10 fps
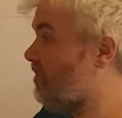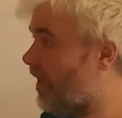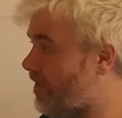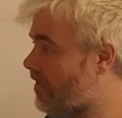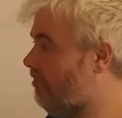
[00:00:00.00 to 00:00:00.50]

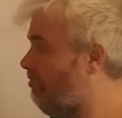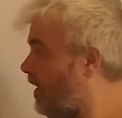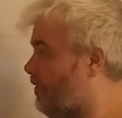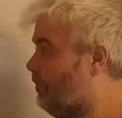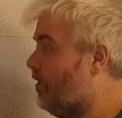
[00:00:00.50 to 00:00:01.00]
That's
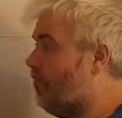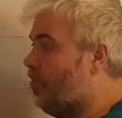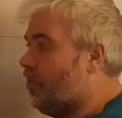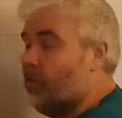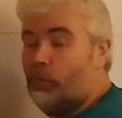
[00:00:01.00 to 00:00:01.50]
pretty
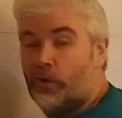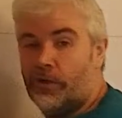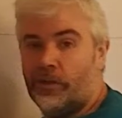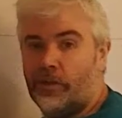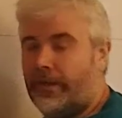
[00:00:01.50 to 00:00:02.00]
much the
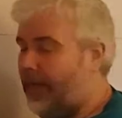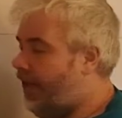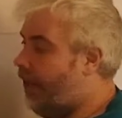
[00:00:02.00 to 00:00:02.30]
work done.